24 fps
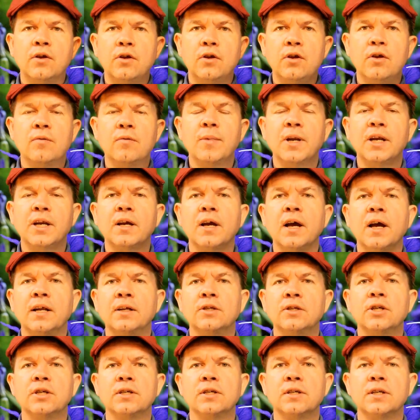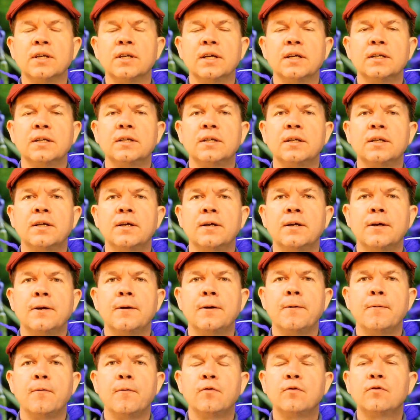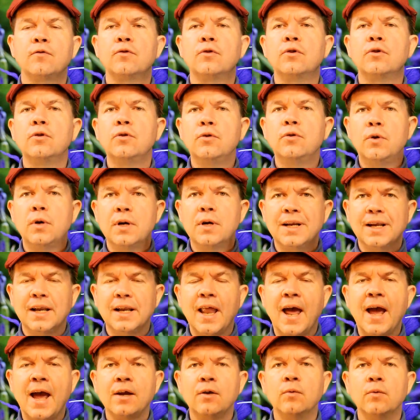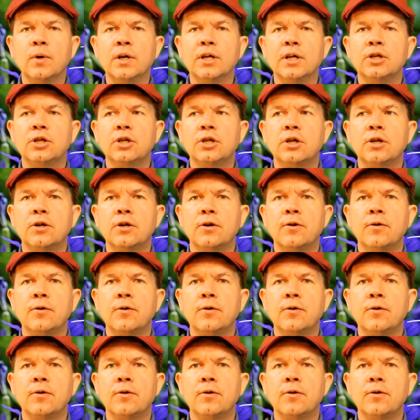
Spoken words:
human consciousness through language